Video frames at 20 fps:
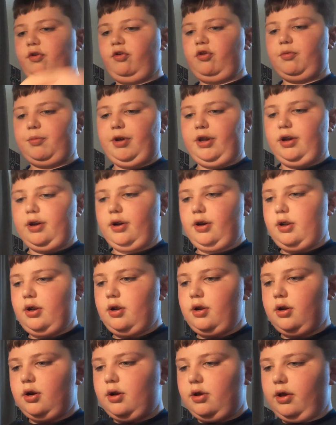should be good.
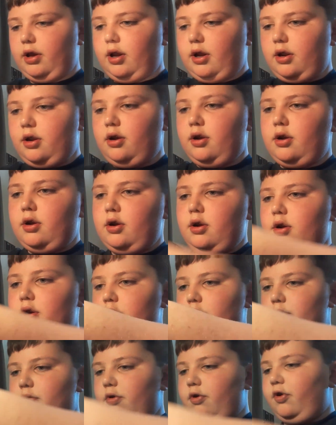And then,
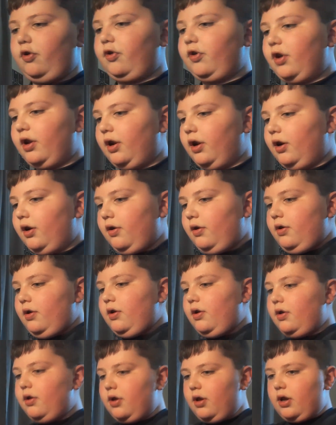we're just going to
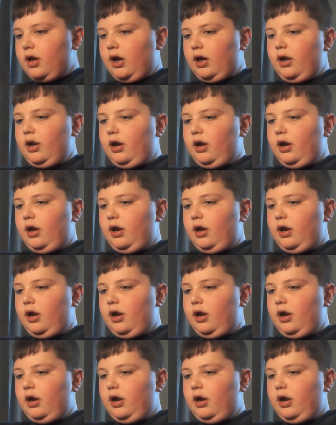cut it